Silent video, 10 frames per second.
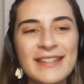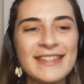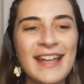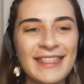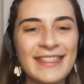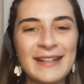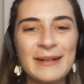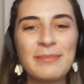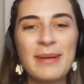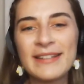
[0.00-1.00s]
it's not the
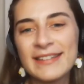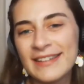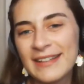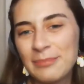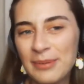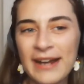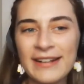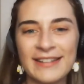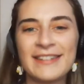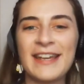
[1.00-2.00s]
best
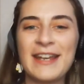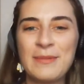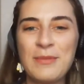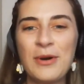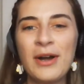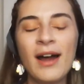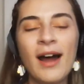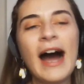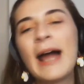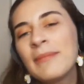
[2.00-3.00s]
practice anymore.
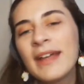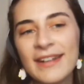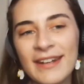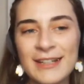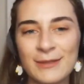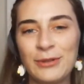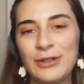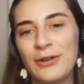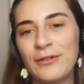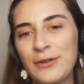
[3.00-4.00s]
I'm not an expert,
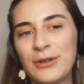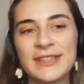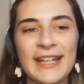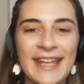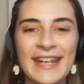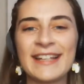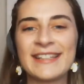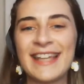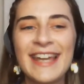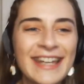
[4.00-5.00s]
of course. I cannot
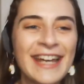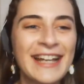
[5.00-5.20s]
say